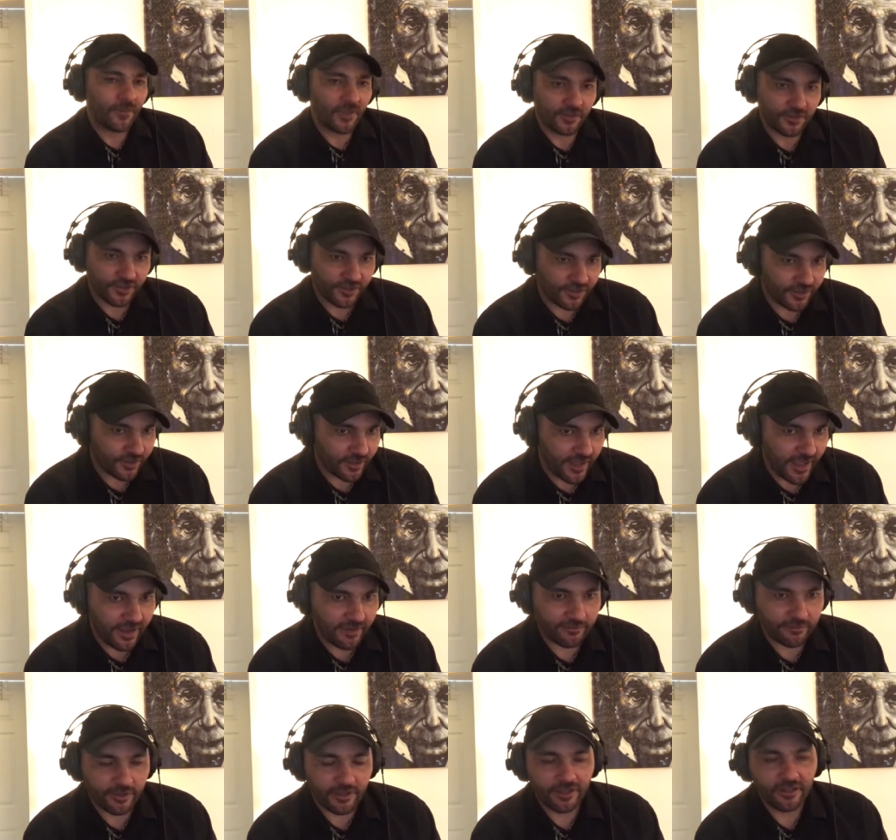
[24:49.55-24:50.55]

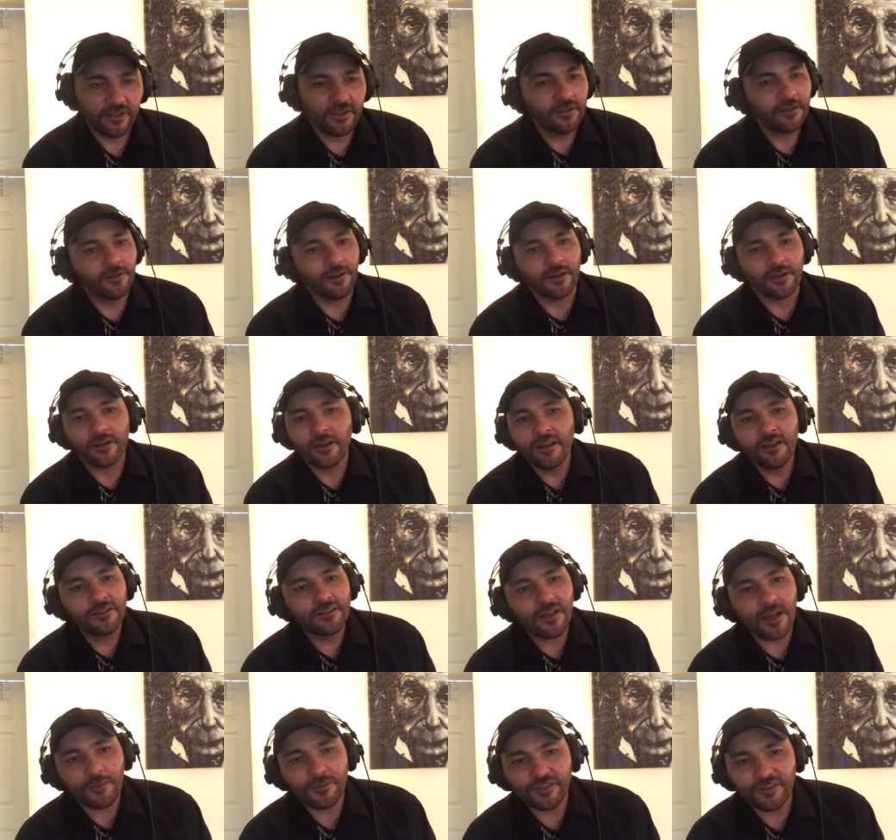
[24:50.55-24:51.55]
Slavery. Look,
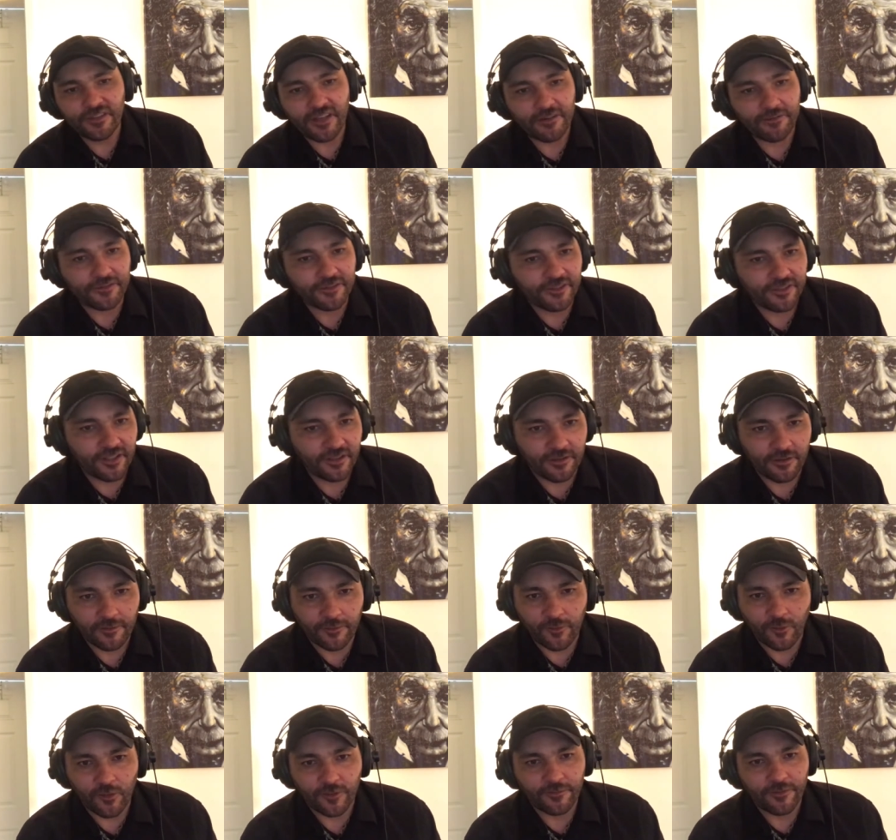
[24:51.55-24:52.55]
Thomas Jefferson and the
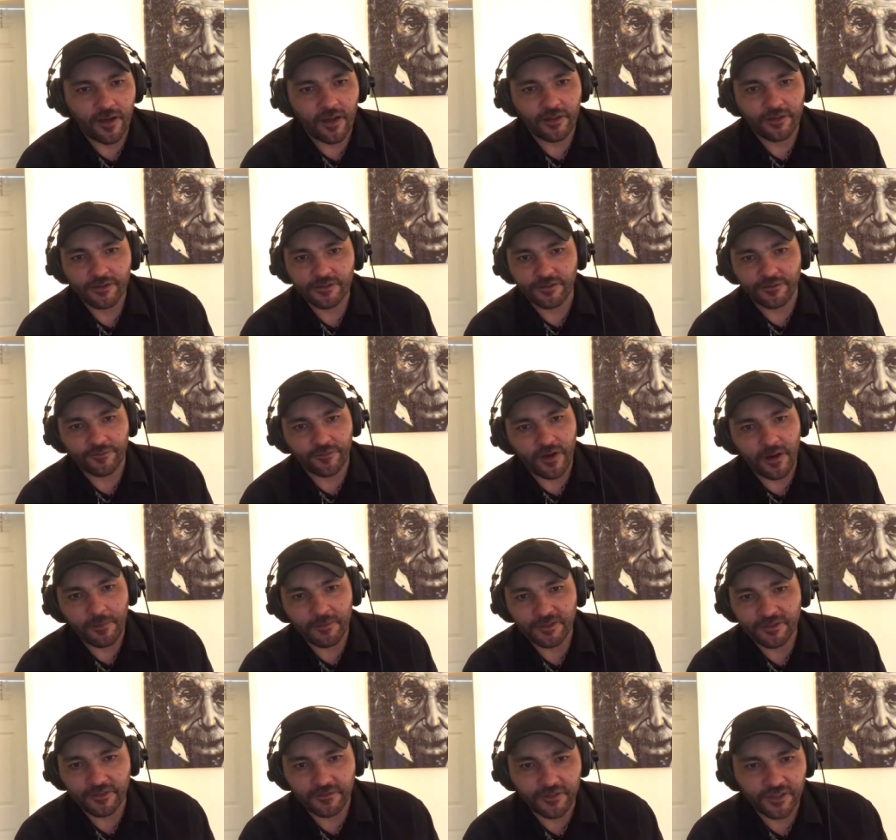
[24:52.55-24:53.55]
forefathers, the
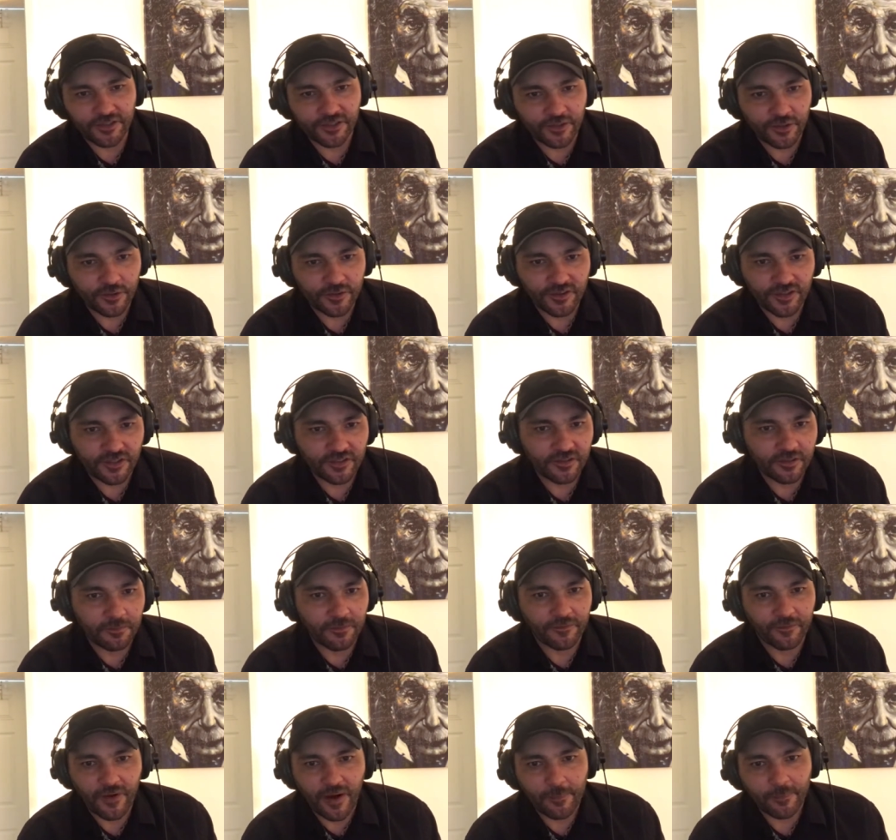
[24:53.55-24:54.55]
framers of this new system
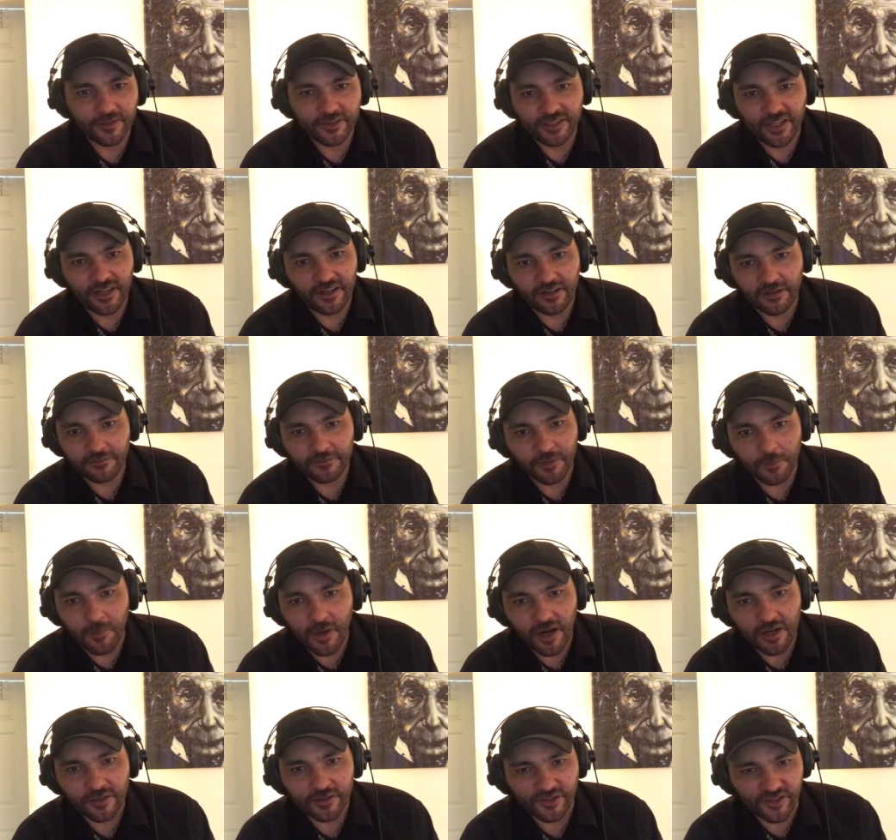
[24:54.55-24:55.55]
of representative
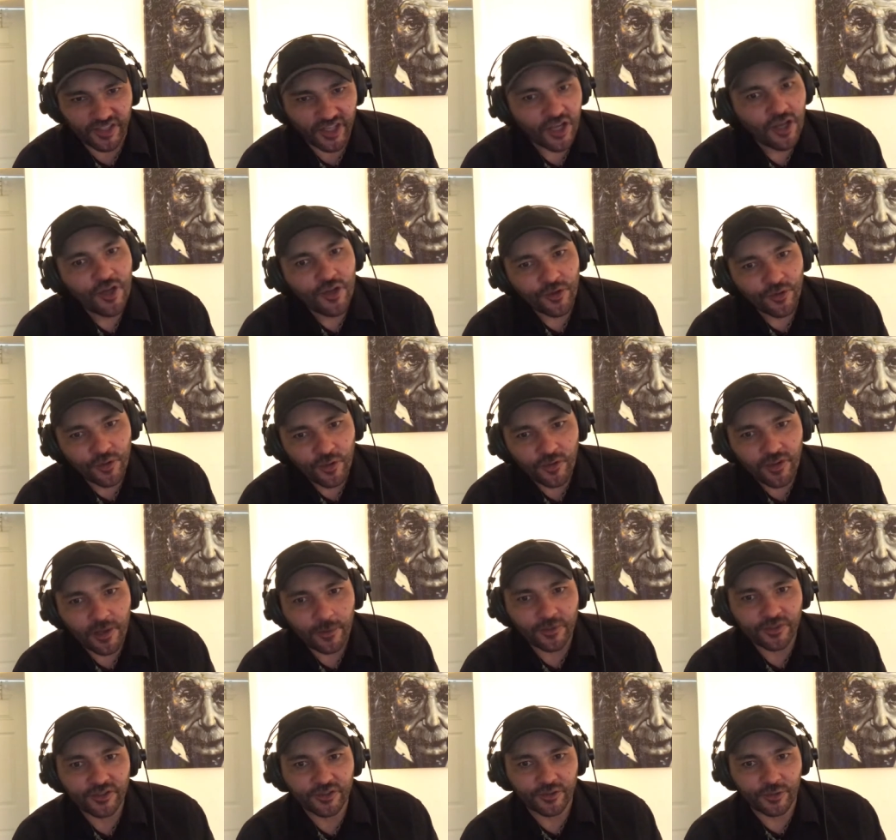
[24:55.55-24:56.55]
democracy, knew they
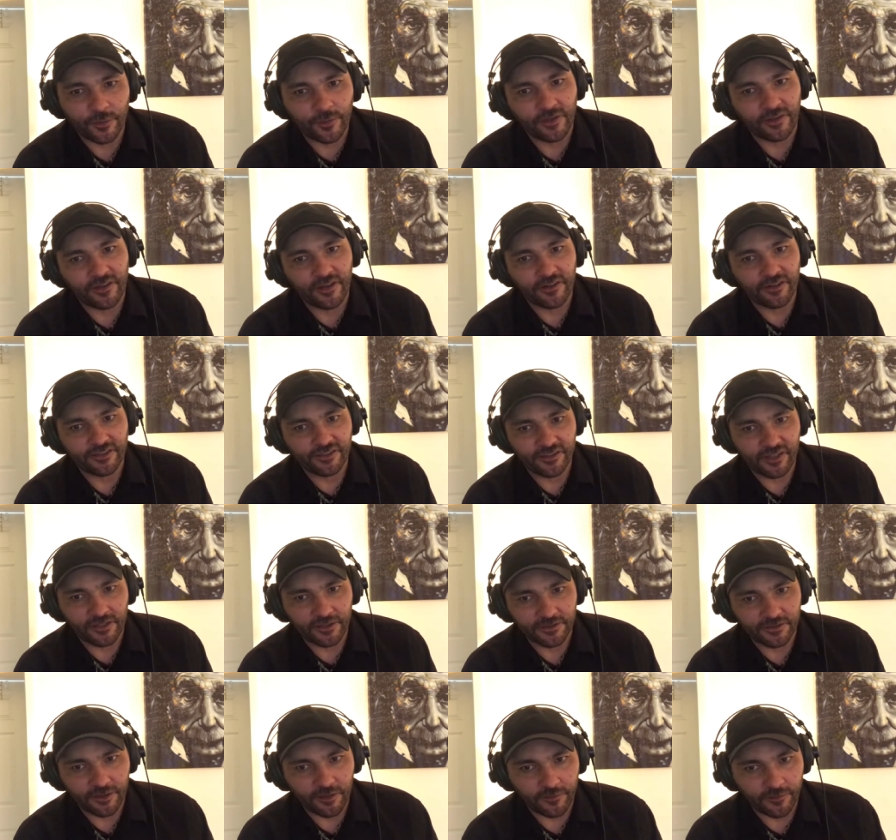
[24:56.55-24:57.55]
were screwing their
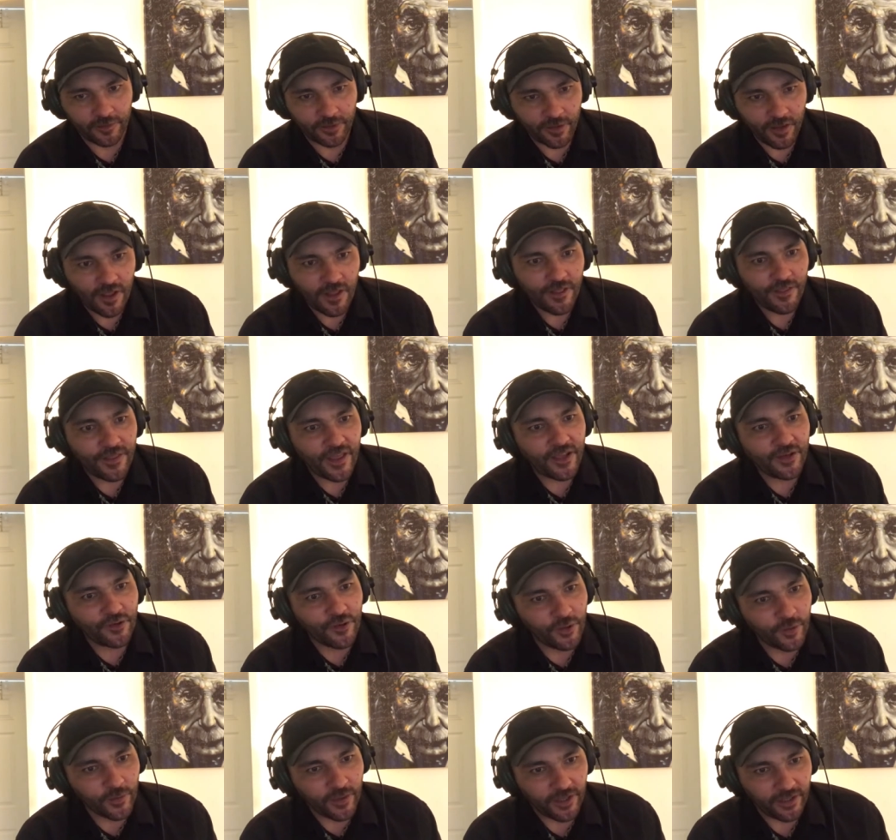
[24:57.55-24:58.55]
descendants over. They
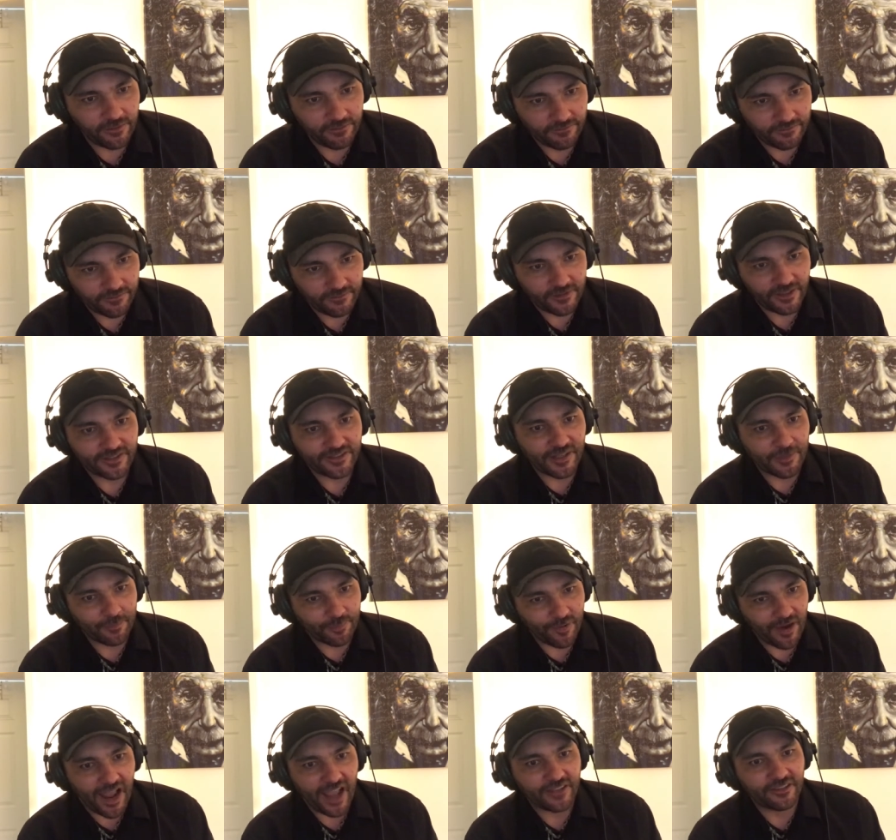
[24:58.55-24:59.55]
knew it as they
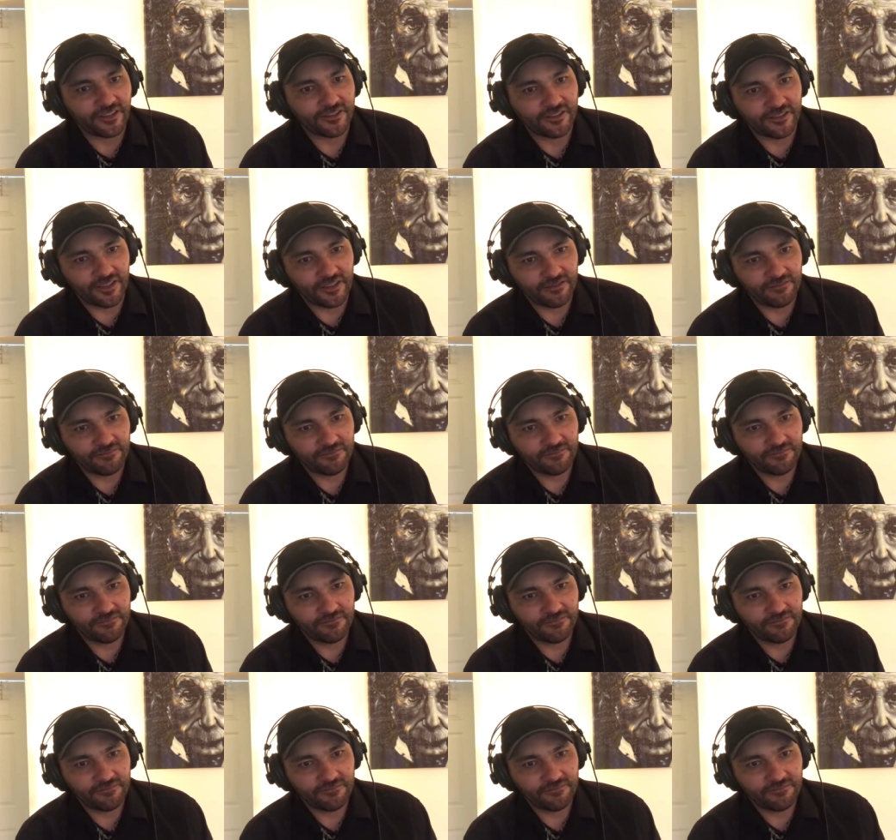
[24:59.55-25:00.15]
practiced it.